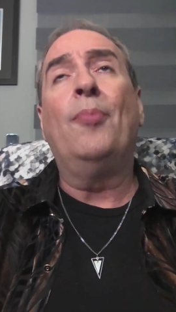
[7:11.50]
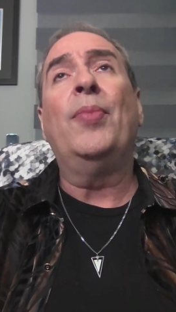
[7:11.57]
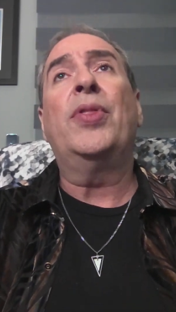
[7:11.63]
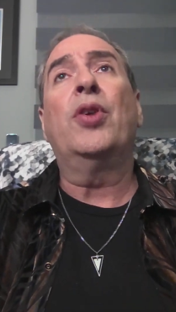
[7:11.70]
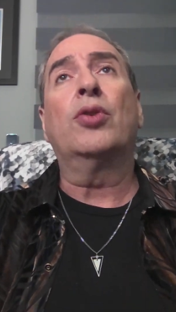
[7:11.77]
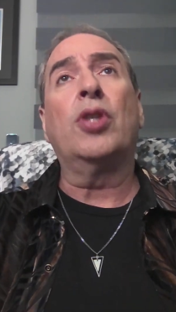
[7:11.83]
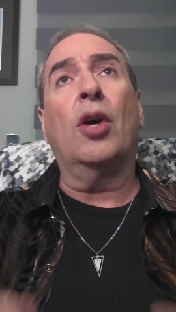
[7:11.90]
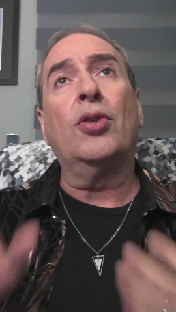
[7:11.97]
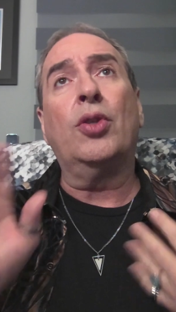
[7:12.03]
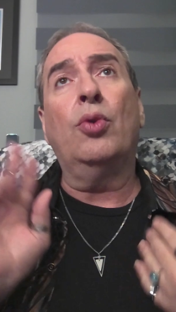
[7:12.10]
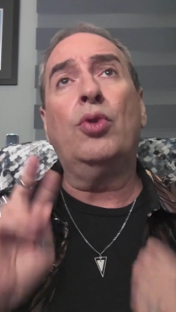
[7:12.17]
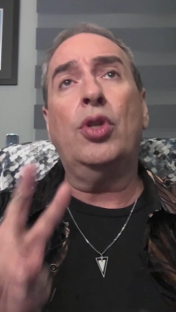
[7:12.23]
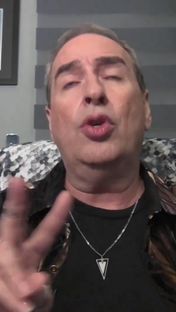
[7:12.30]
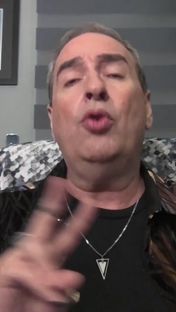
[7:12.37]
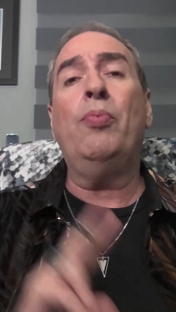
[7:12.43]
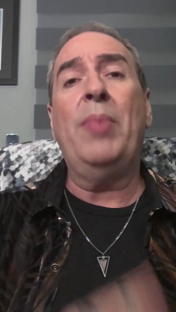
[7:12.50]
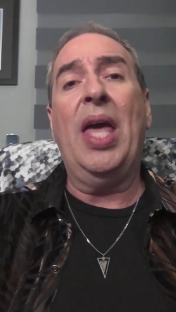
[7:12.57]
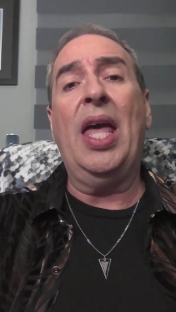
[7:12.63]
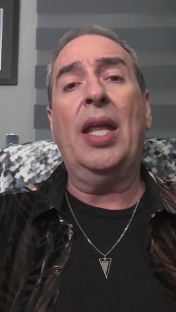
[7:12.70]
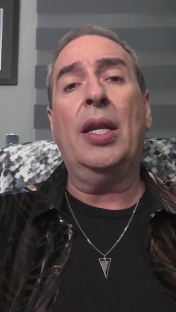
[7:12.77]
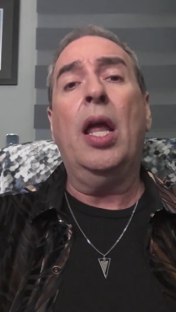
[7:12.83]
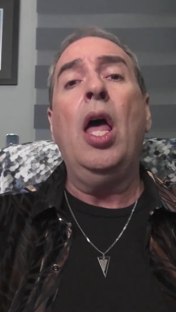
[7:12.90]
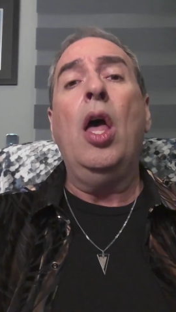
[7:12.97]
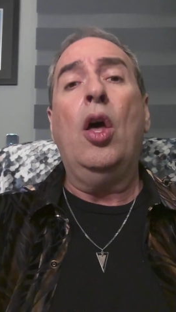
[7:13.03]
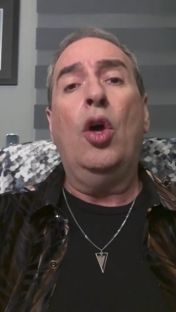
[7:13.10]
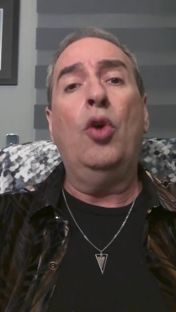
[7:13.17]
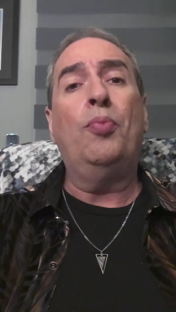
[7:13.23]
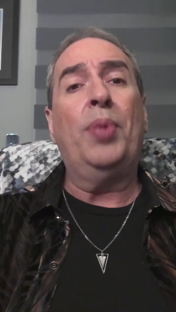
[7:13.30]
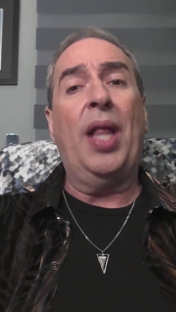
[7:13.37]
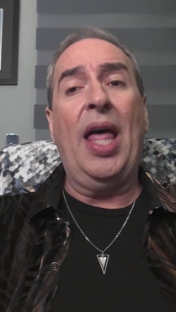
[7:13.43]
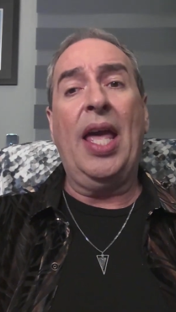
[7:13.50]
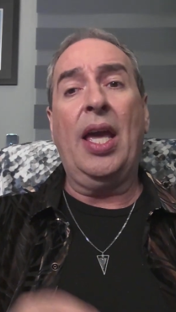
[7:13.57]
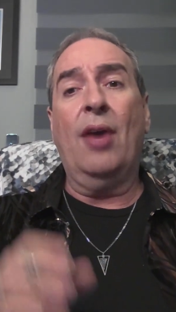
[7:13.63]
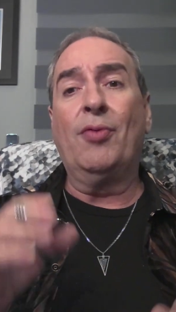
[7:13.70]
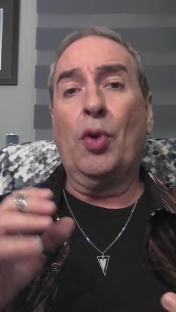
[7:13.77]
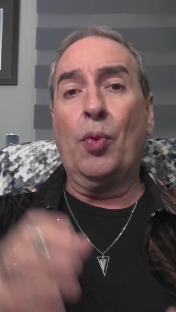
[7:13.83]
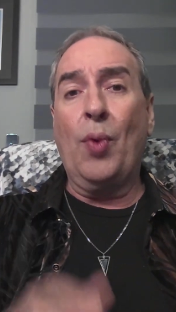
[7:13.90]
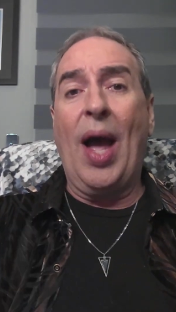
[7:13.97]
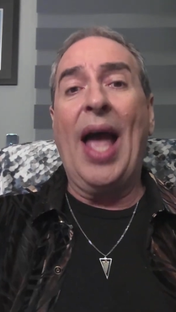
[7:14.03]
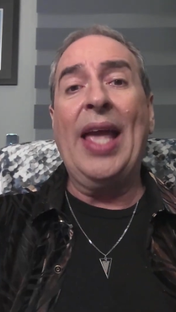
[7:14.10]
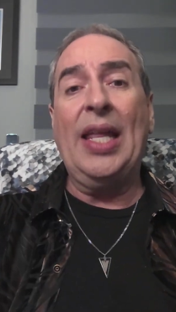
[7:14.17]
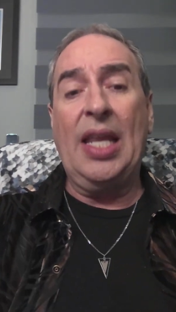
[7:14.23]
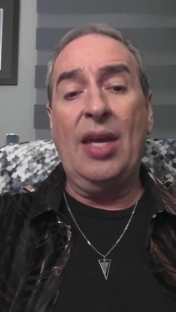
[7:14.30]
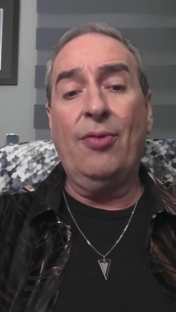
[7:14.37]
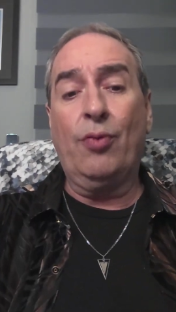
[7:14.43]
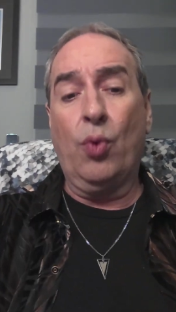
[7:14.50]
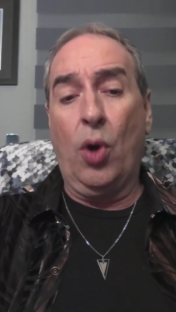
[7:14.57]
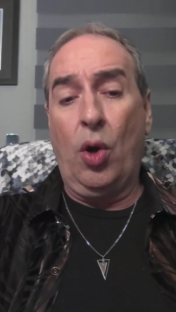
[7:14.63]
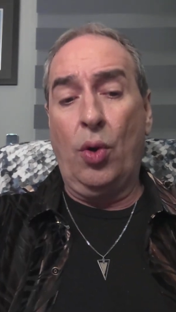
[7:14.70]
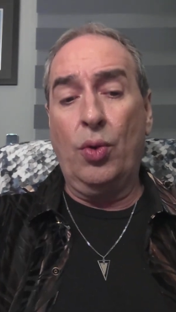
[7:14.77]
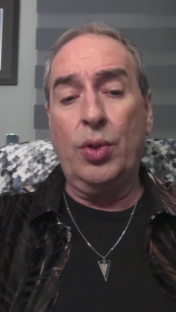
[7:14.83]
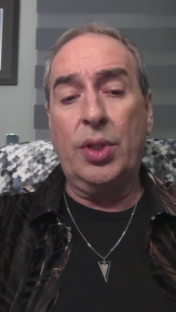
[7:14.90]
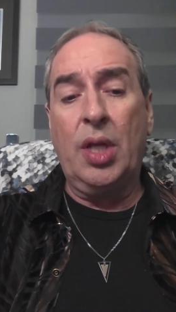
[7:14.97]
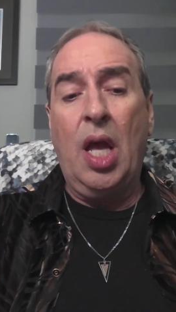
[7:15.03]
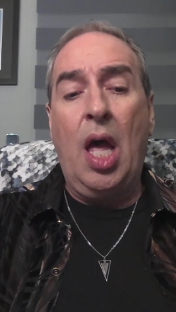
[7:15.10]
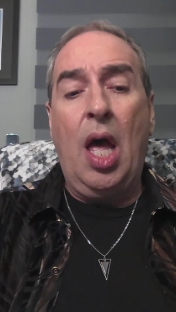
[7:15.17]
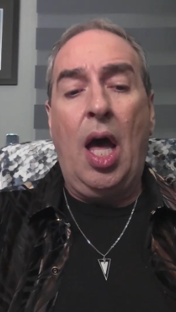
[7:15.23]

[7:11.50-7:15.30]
There's also two men who play a variety of roles.